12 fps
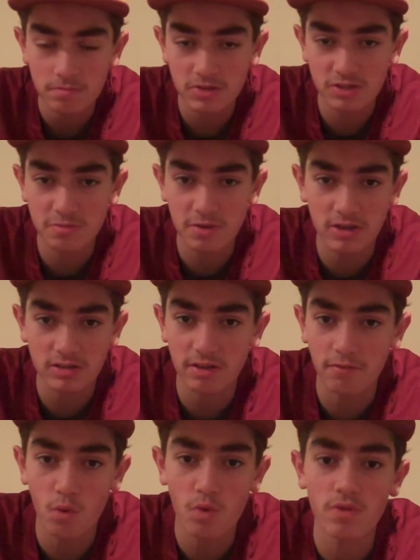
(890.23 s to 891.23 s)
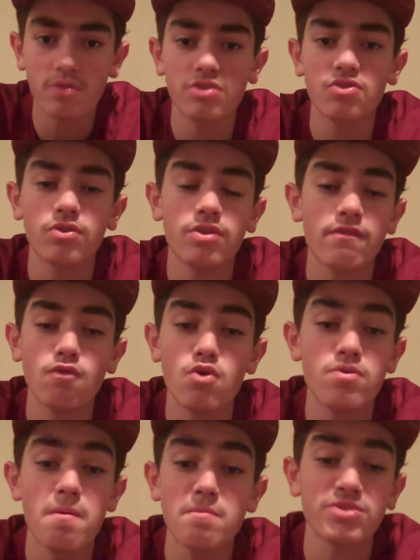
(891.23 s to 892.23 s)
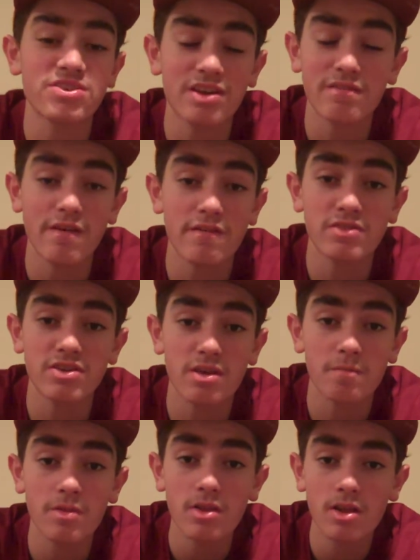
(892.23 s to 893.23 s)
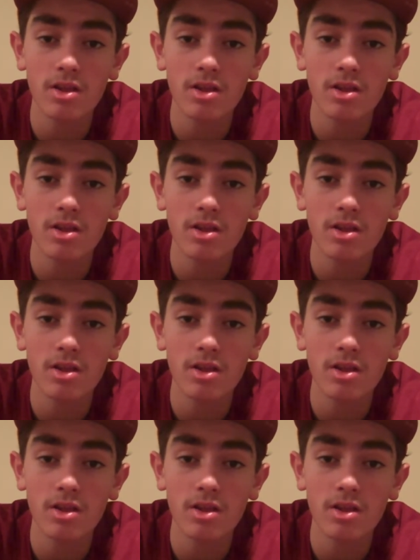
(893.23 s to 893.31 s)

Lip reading: just because they've always been my second favorite team.